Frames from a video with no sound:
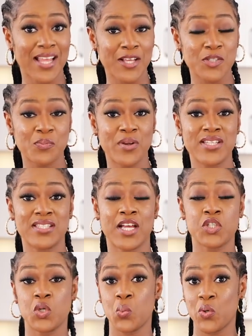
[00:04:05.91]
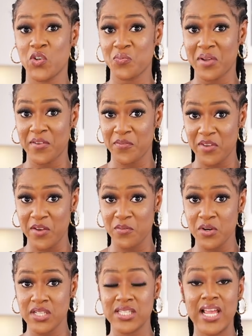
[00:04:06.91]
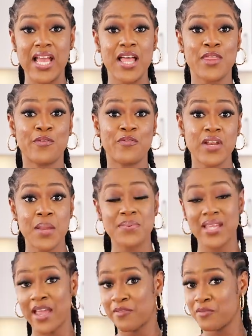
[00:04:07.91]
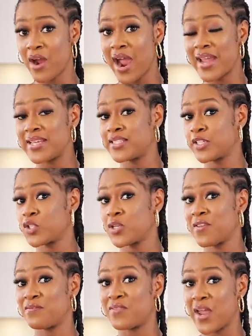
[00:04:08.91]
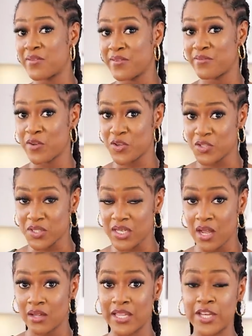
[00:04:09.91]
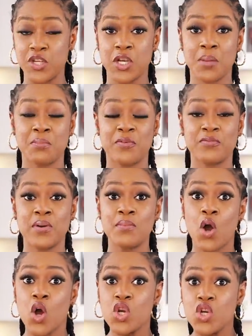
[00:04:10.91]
next point is actually one of my favorites. The Philips Airfryer is actually very versatile, and you can perform a